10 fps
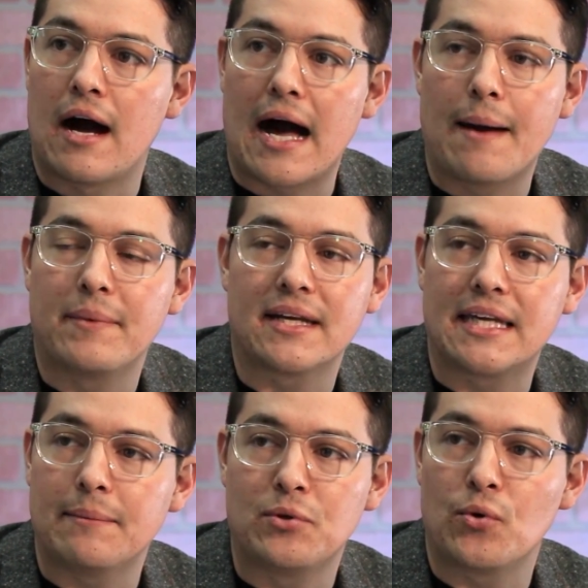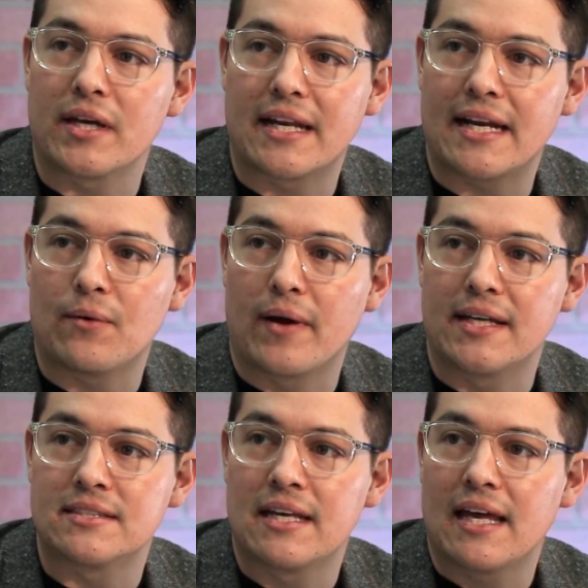I'm going to keep doing it
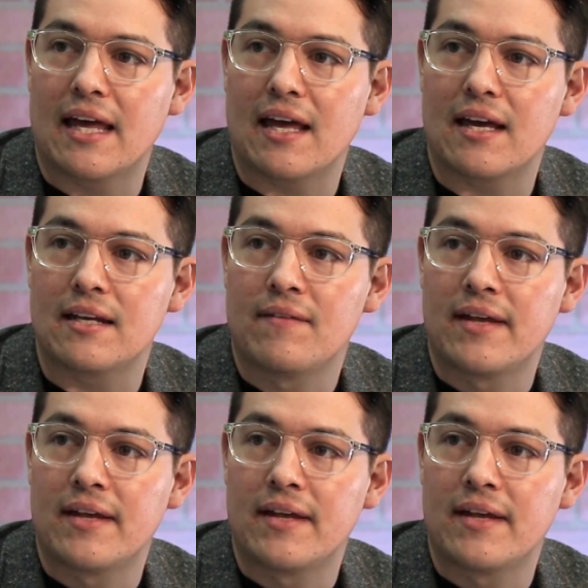anyways. And